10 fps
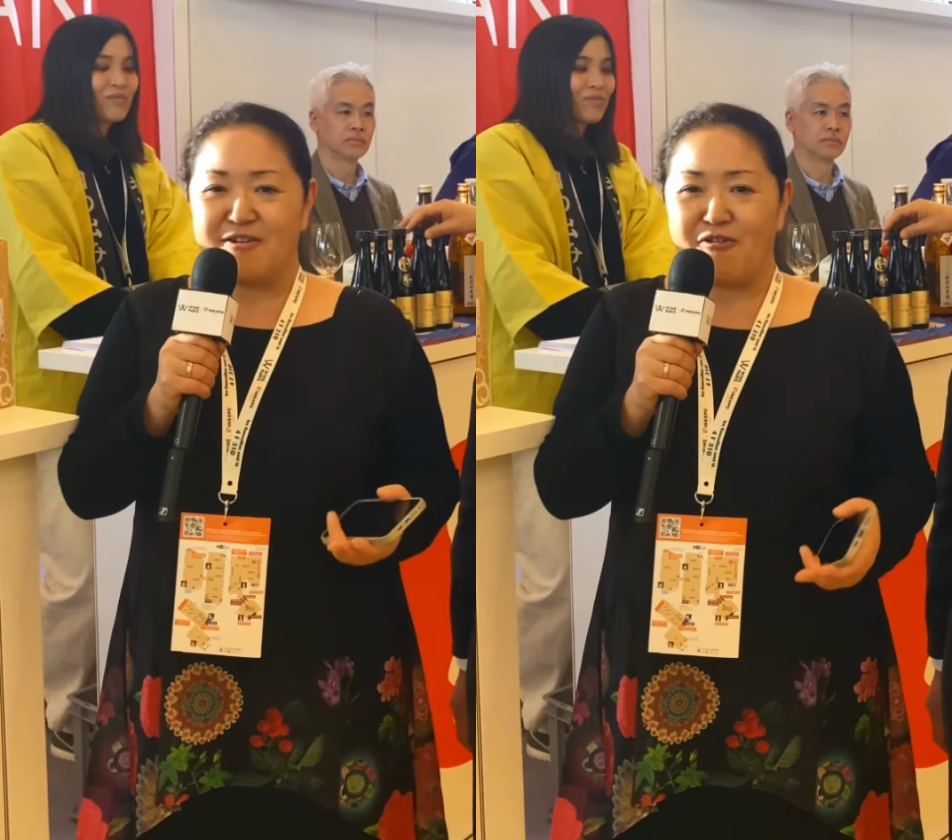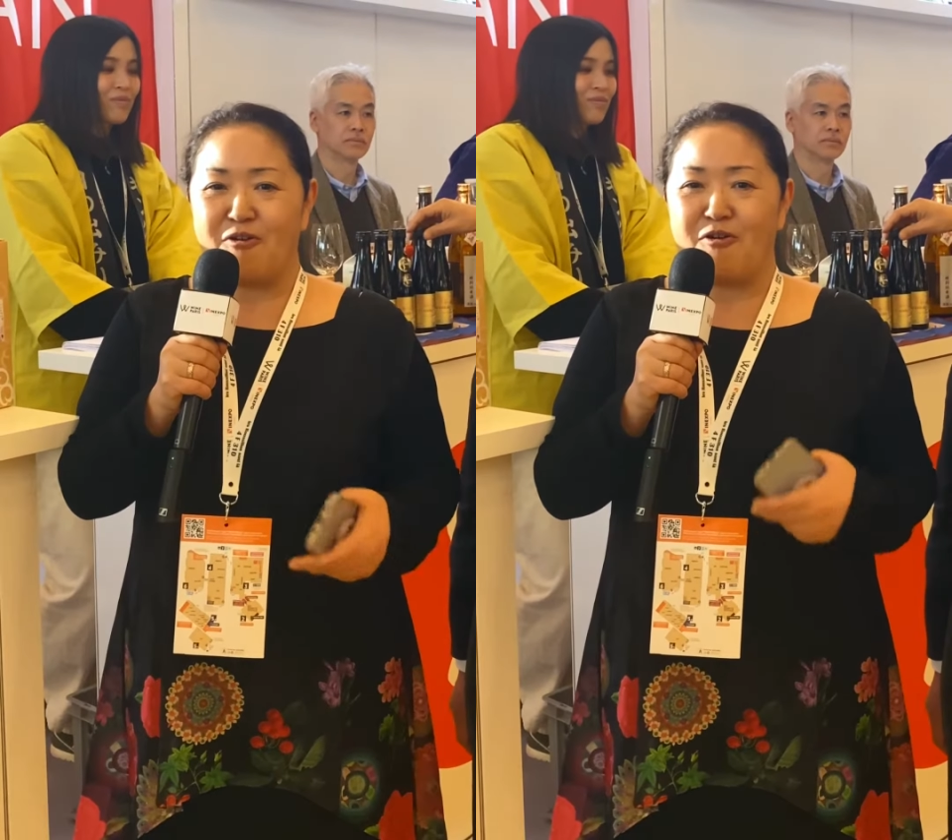
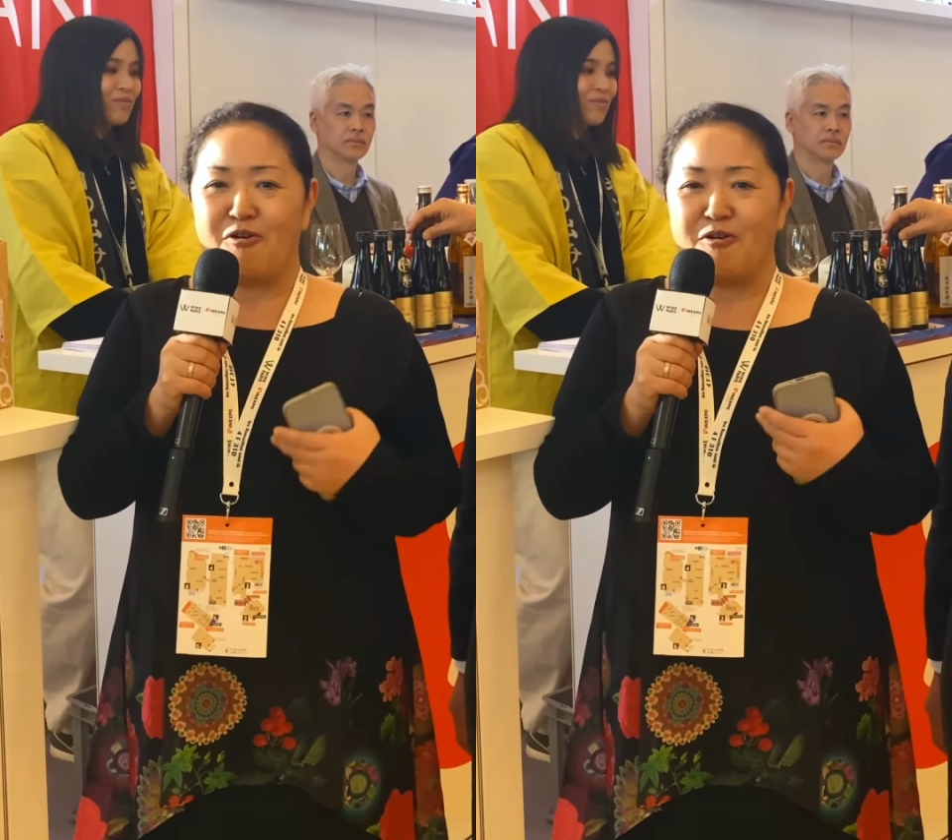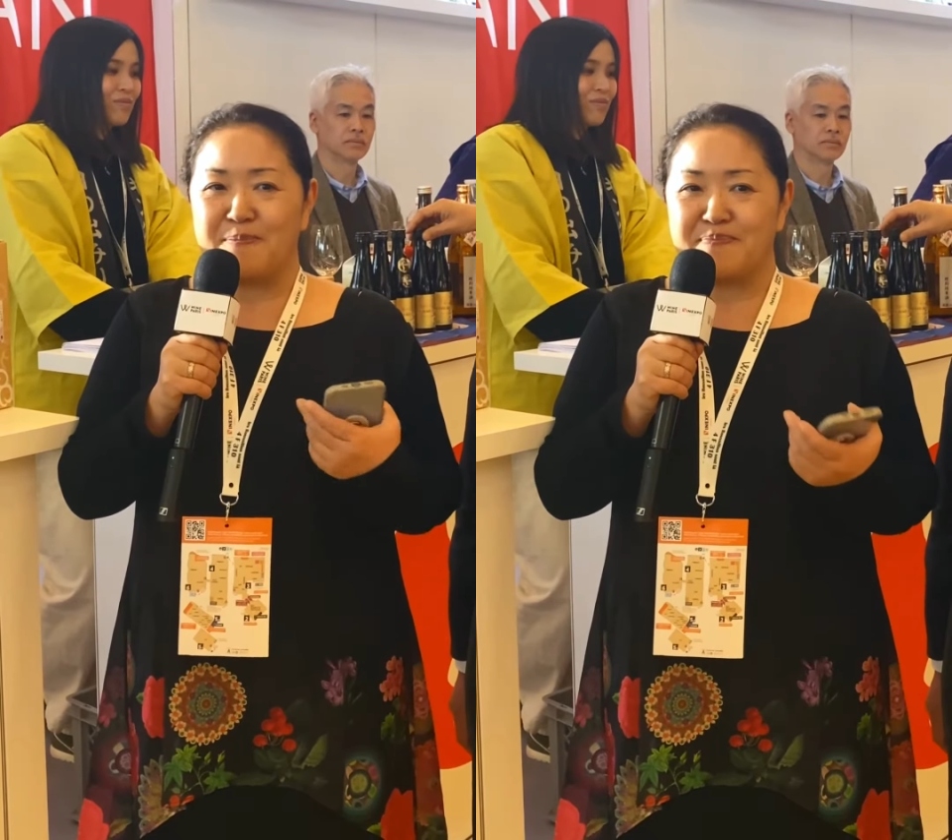
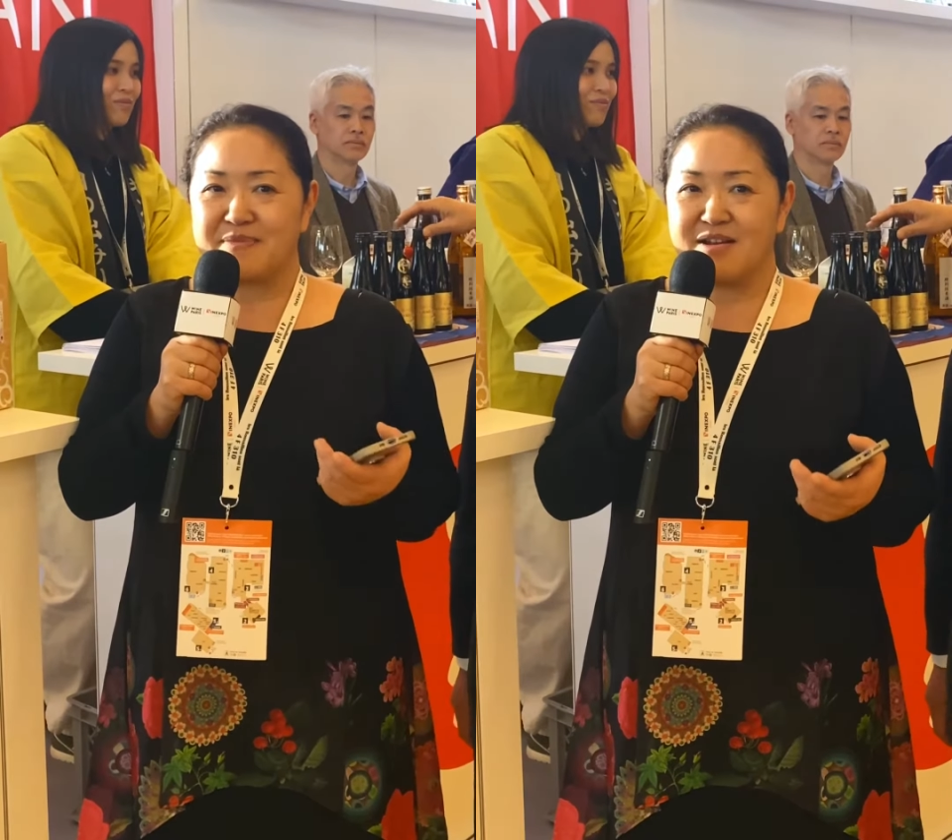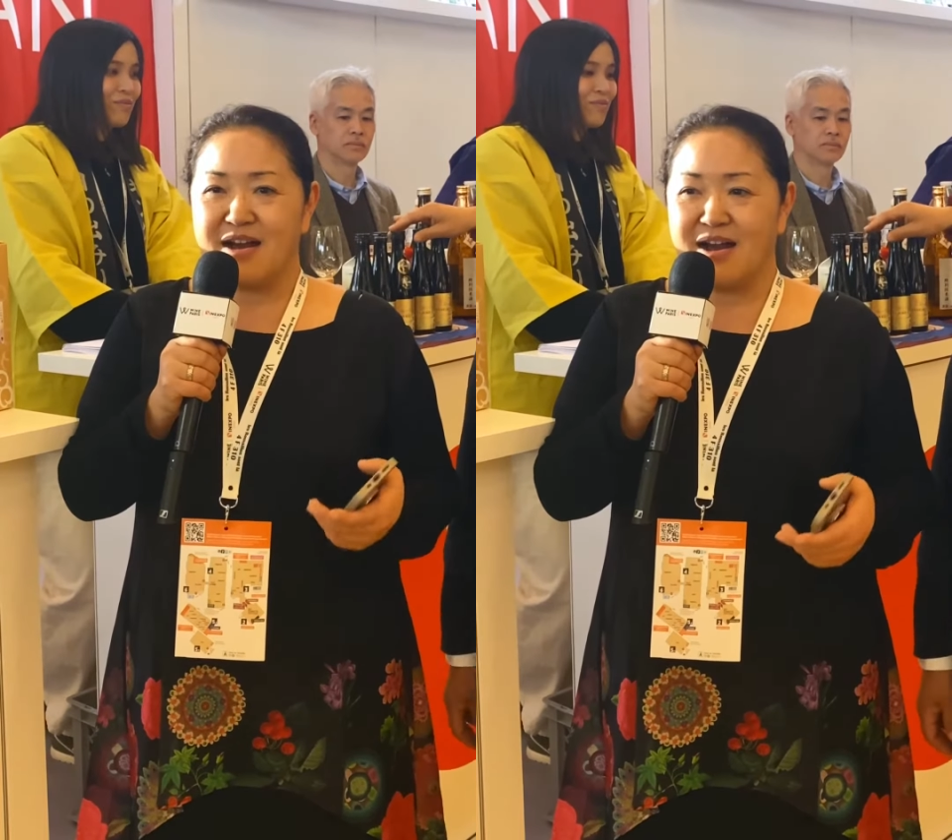or
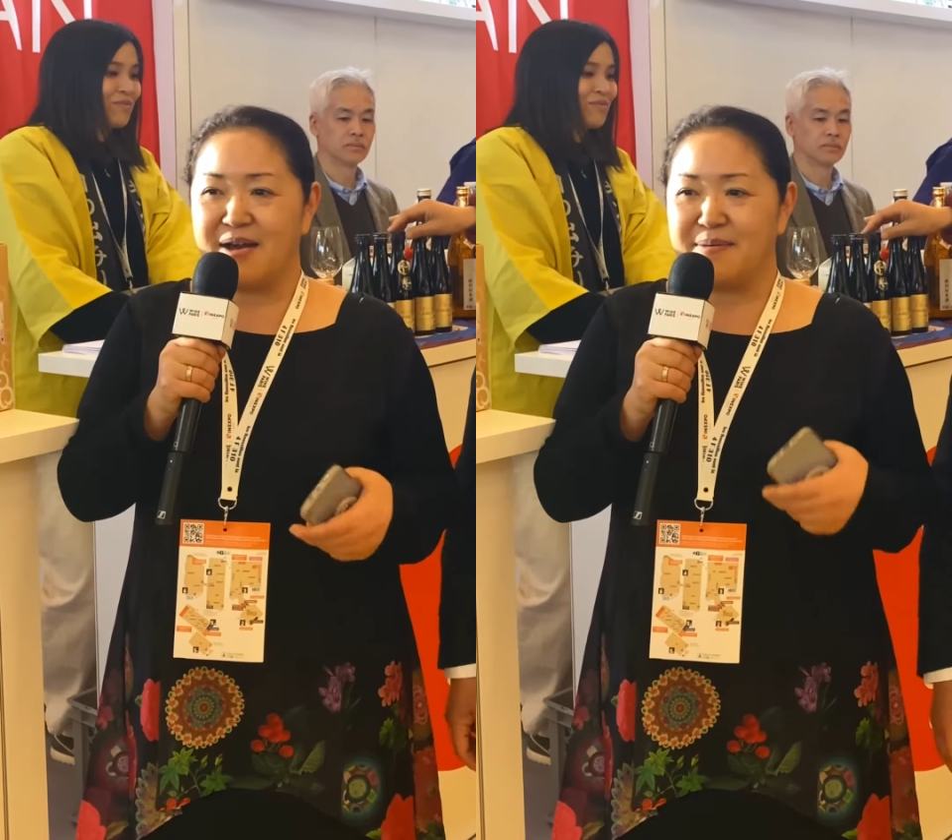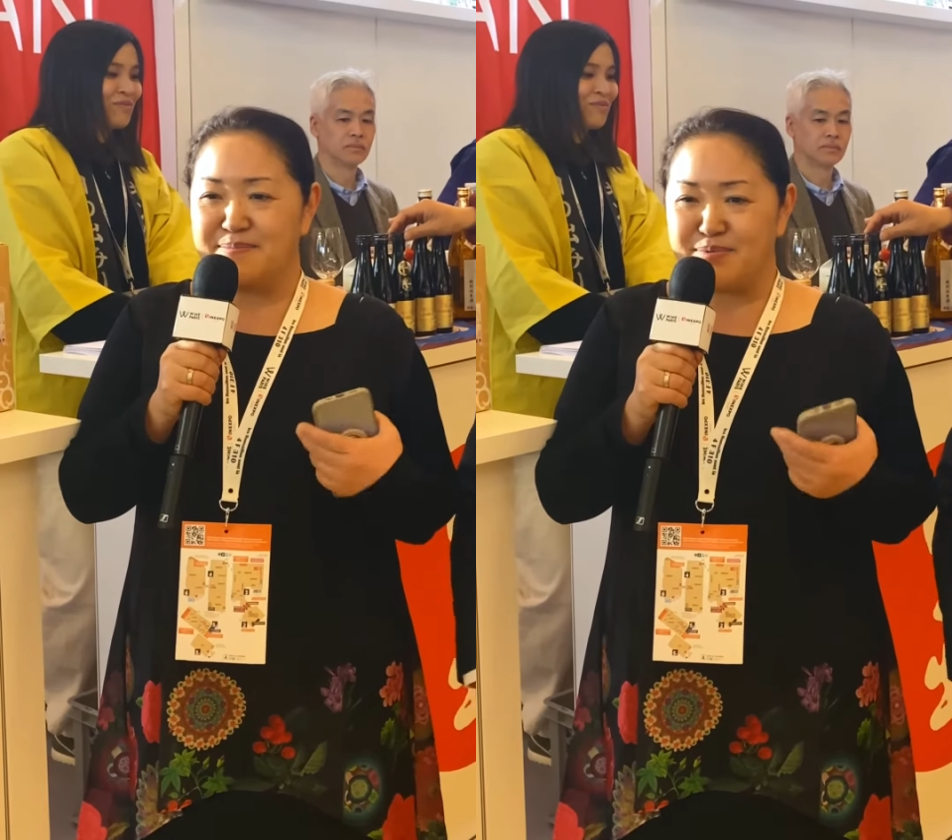
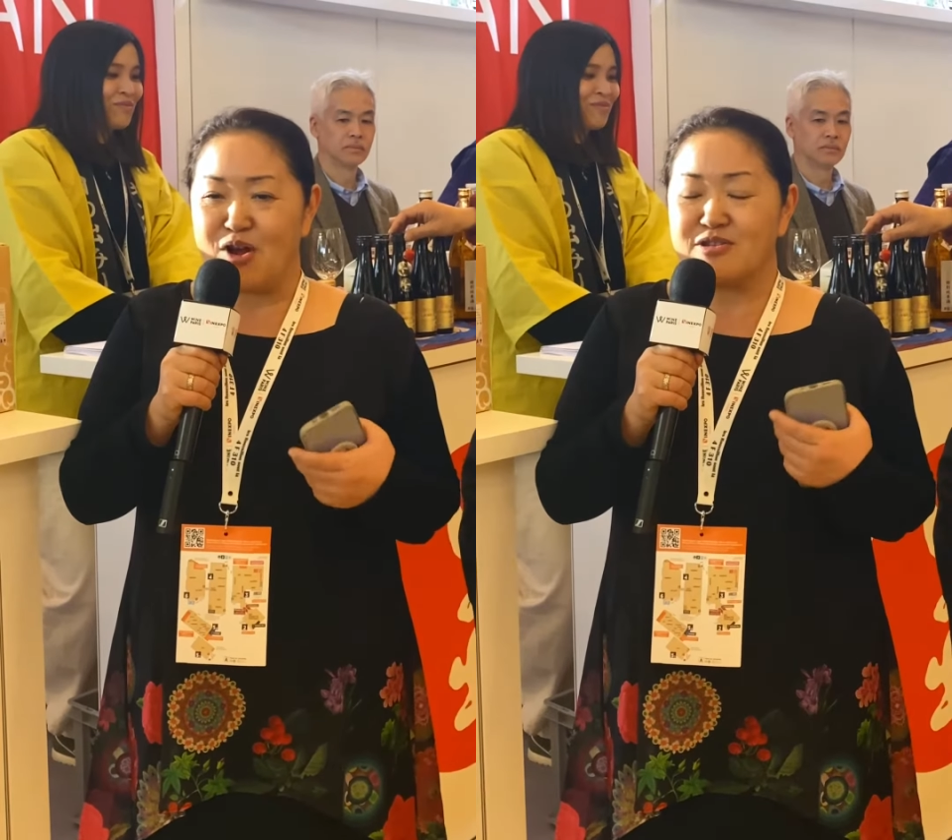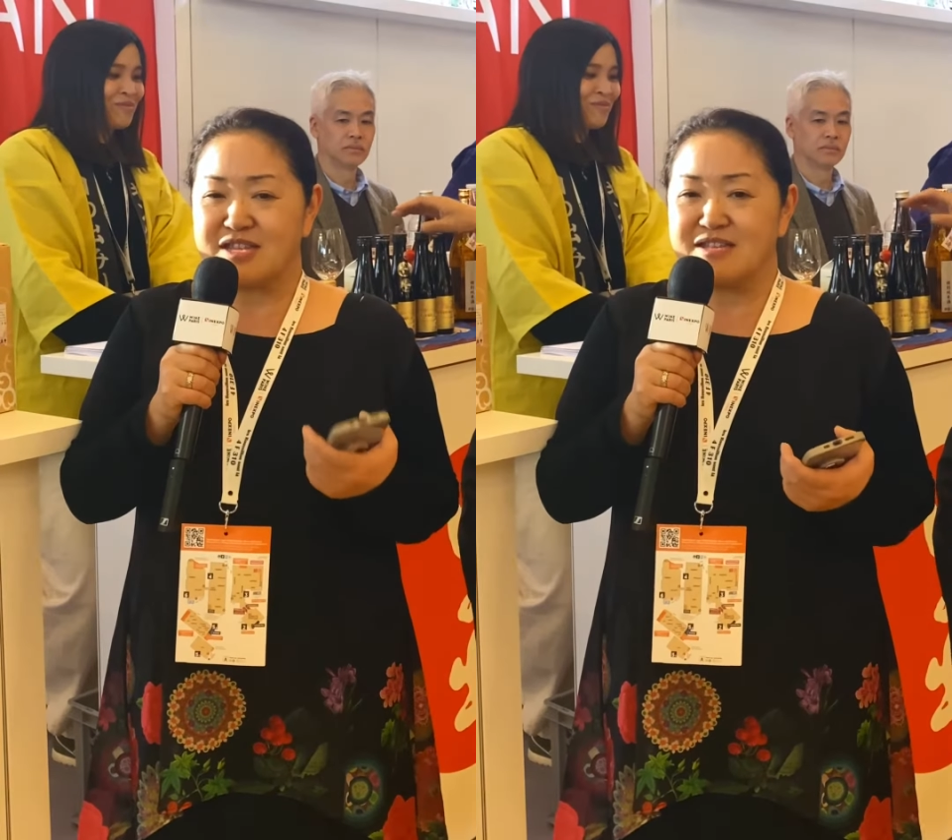brought